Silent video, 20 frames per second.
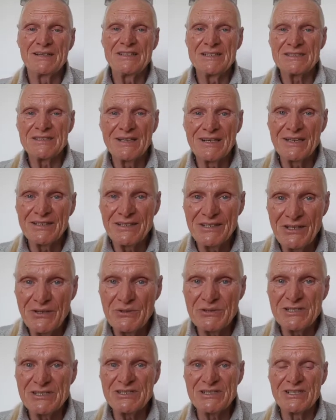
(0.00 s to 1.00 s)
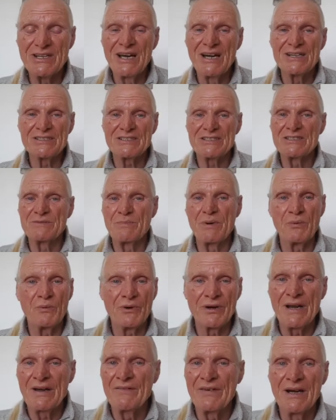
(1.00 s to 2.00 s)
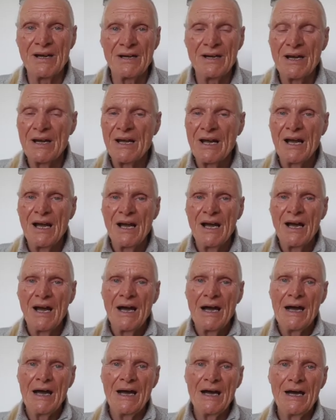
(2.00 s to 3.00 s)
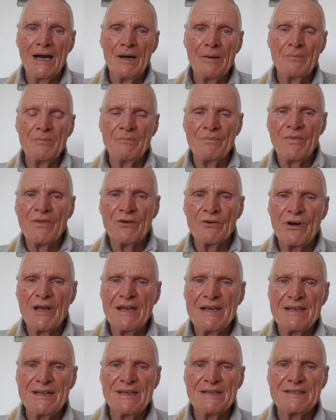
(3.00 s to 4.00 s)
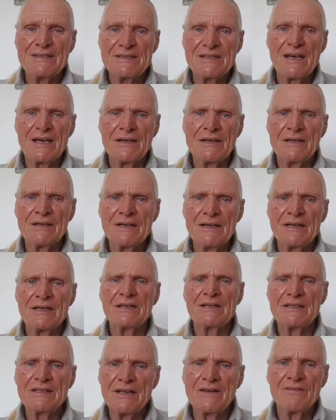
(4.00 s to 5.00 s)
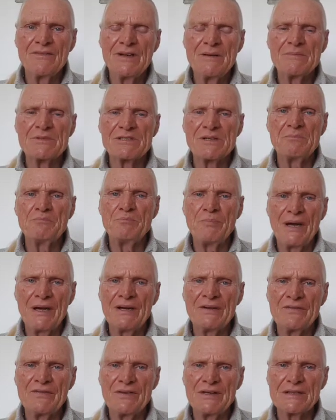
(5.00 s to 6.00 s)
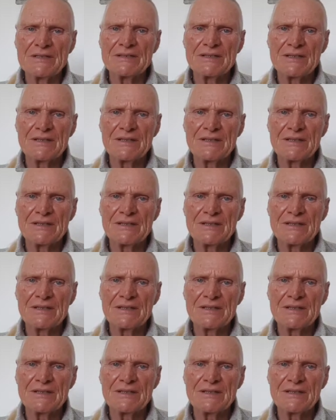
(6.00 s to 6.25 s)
He still had to use his glasses, but whatever the Reiki had done, it had given him some benefit.